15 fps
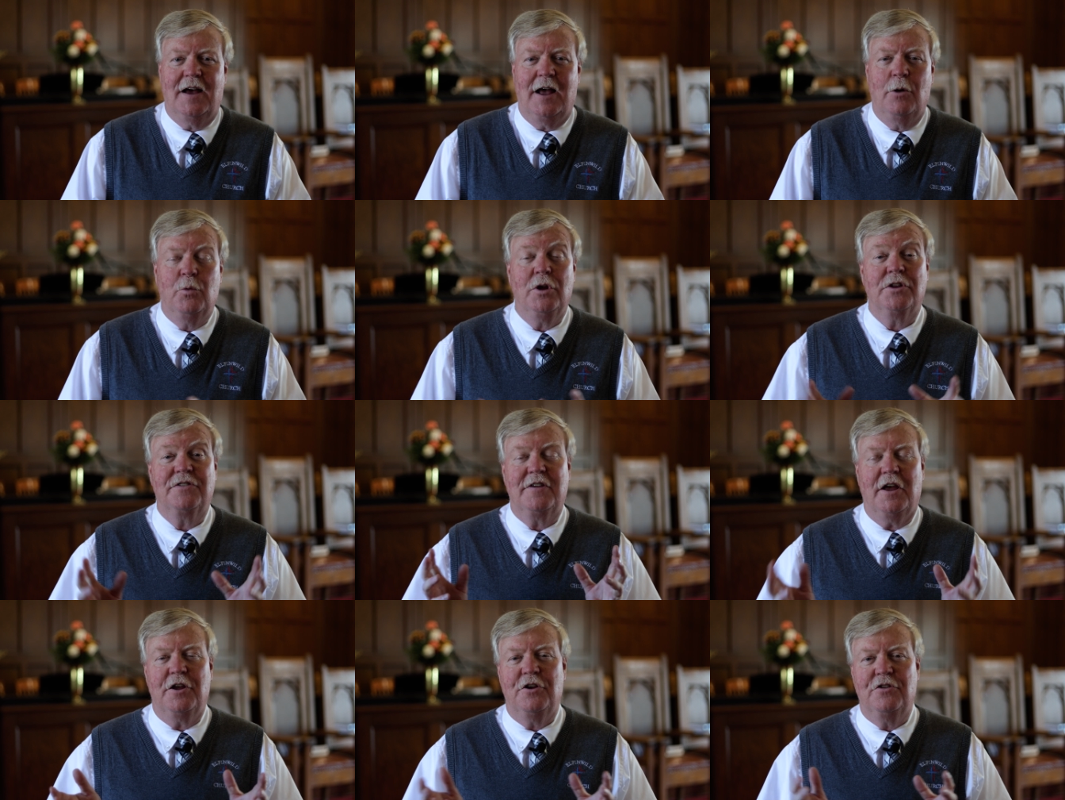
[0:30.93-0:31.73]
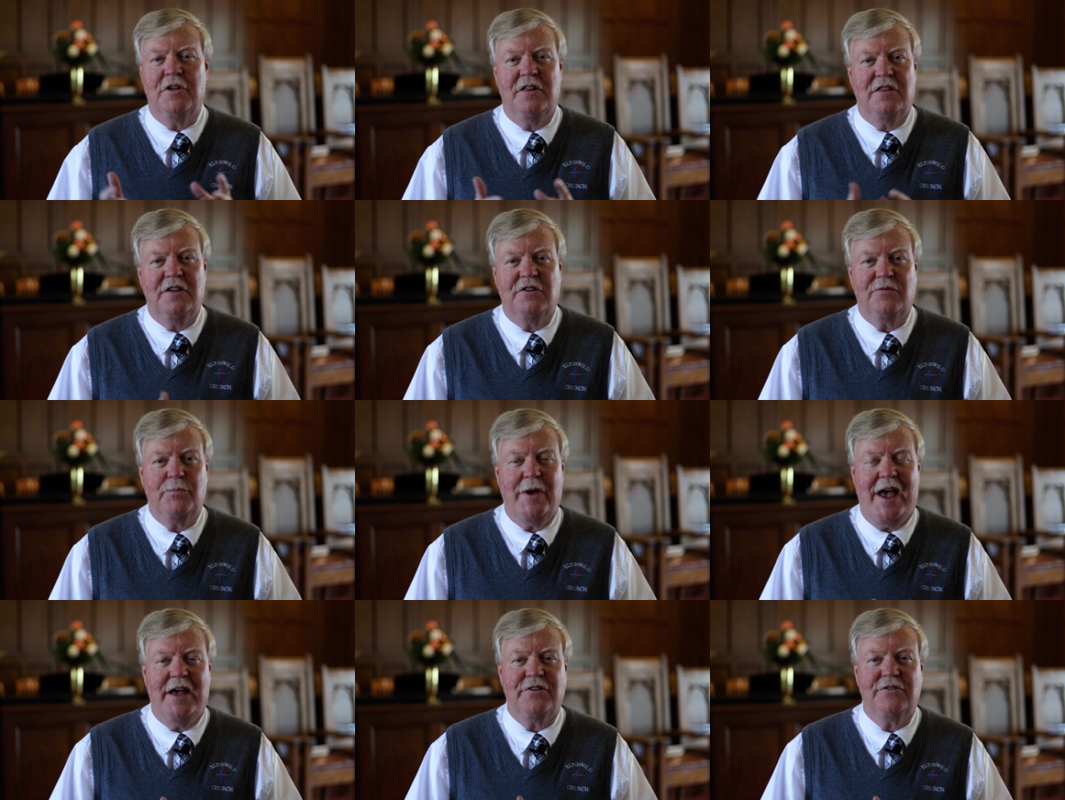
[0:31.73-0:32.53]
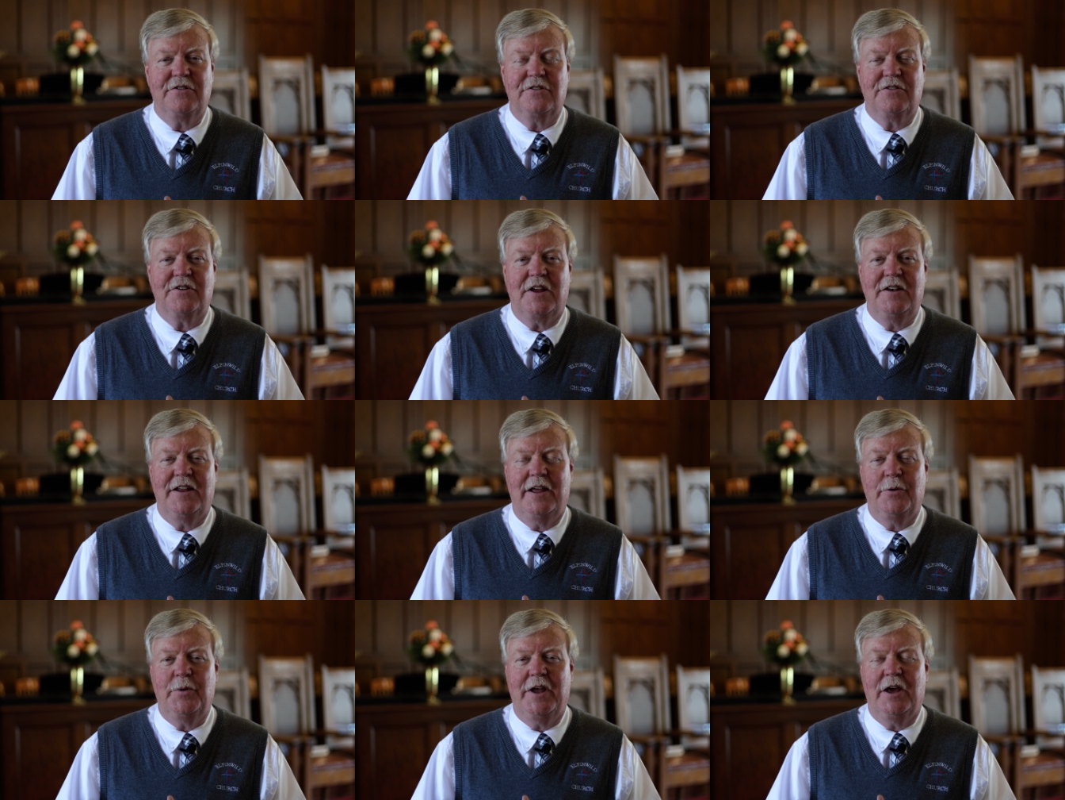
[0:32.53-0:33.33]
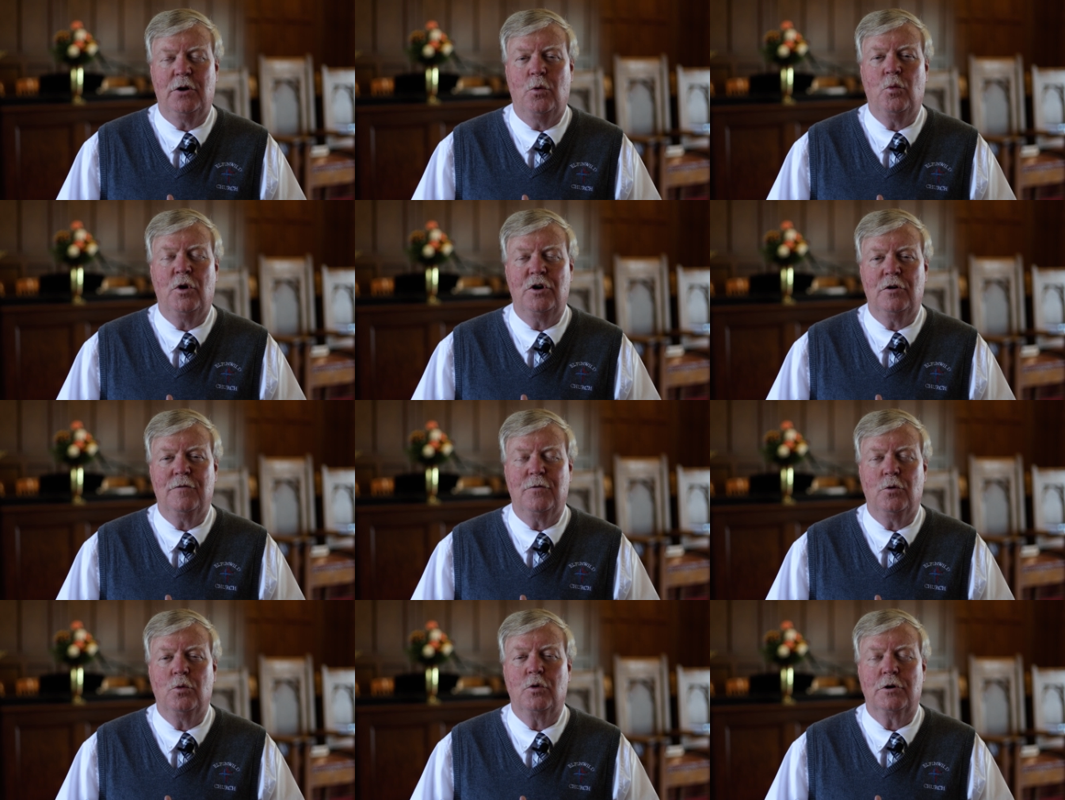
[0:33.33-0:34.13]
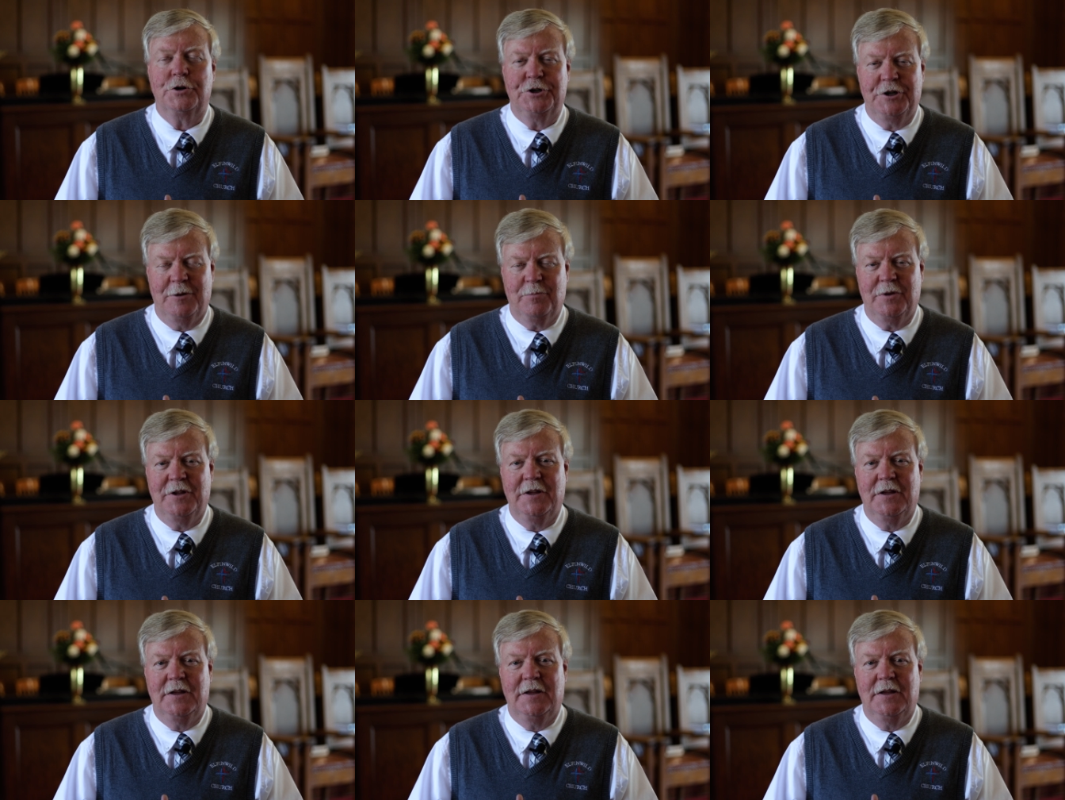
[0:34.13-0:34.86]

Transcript: I will tell you that this past Sunday we had a wonderful worship.